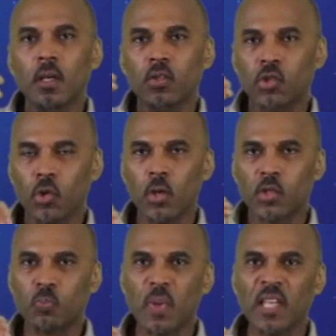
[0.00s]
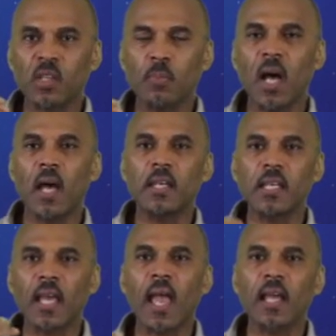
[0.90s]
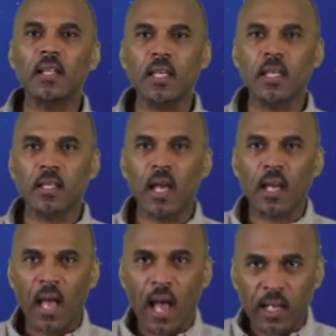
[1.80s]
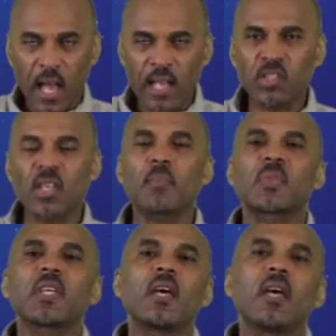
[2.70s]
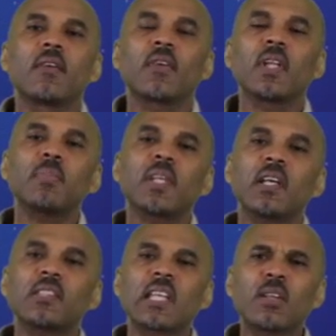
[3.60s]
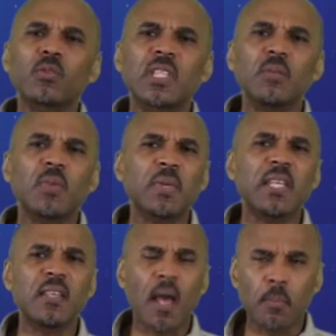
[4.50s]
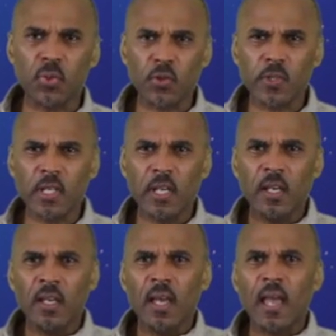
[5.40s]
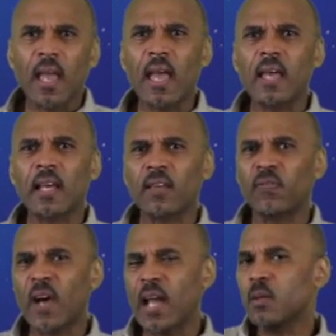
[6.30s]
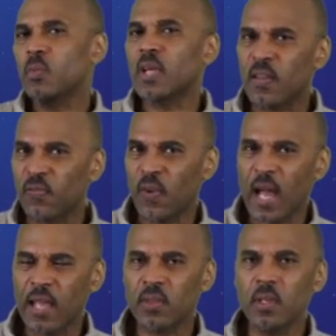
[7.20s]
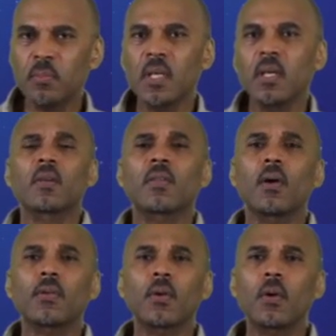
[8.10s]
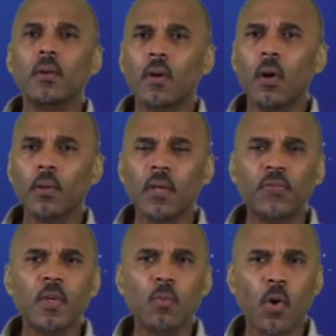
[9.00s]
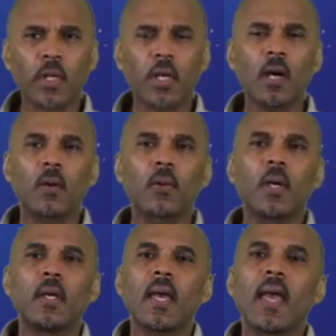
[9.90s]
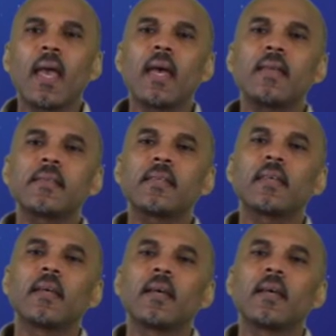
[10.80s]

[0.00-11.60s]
shorts based upon the alien concept, only because they don't seem to be numbered, and I find them when I find them, though there are only a few more to go, and